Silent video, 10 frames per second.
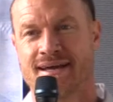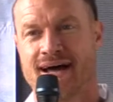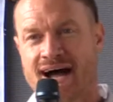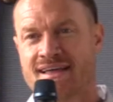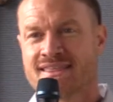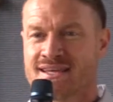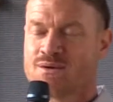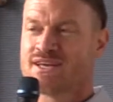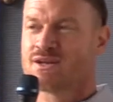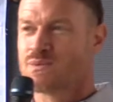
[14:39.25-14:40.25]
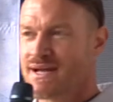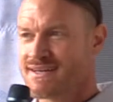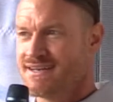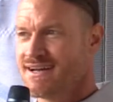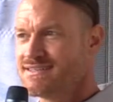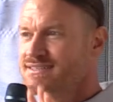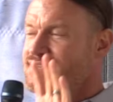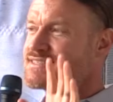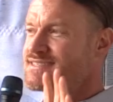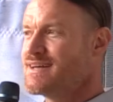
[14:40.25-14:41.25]
I think we can recognize that
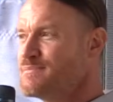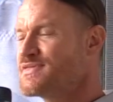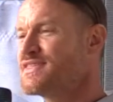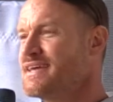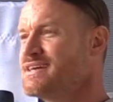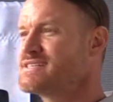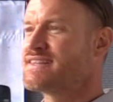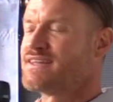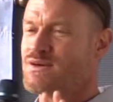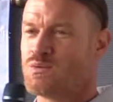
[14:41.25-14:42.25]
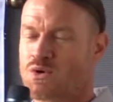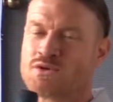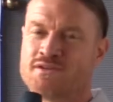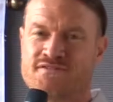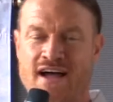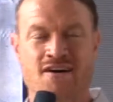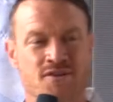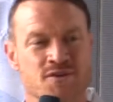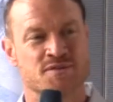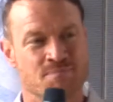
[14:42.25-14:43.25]
some things that the world
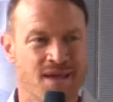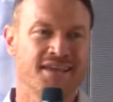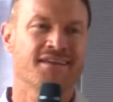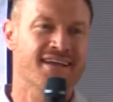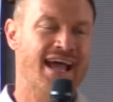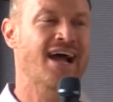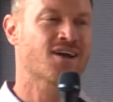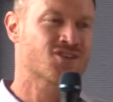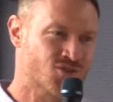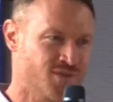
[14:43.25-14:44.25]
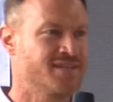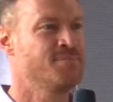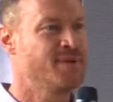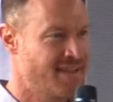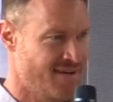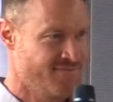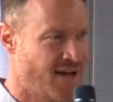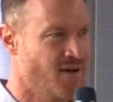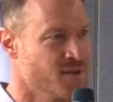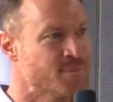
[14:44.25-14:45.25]
values may not actually be that
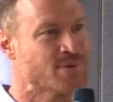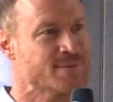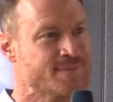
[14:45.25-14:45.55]
valuable.